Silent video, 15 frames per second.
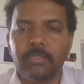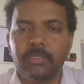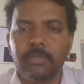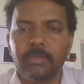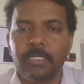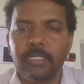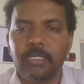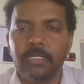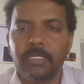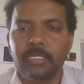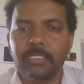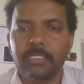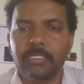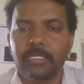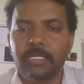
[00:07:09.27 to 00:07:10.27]
whether
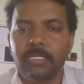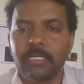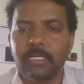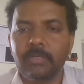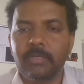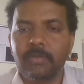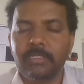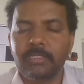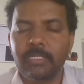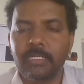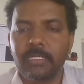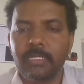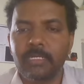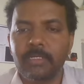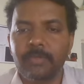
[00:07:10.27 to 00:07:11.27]
it is in correct values
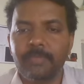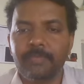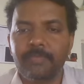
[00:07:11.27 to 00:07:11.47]
or not,